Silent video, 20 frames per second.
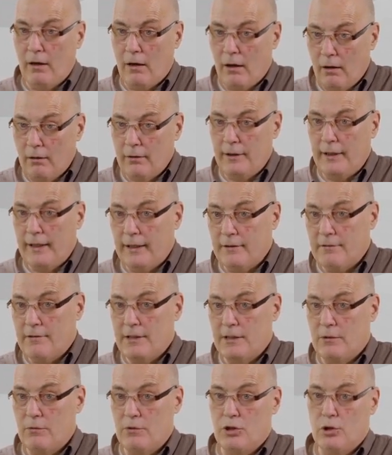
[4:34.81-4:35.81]
how the negative
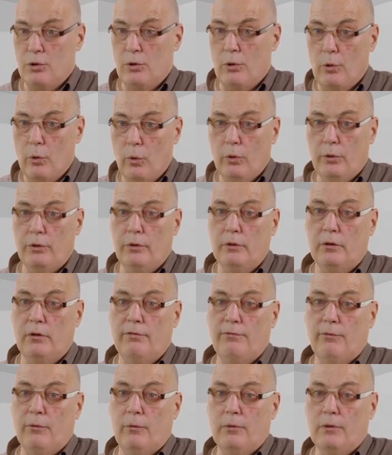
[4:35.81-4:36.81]
sequence should look during a
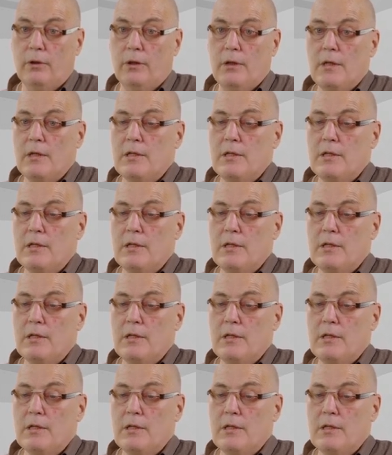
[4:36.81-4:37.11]
fault.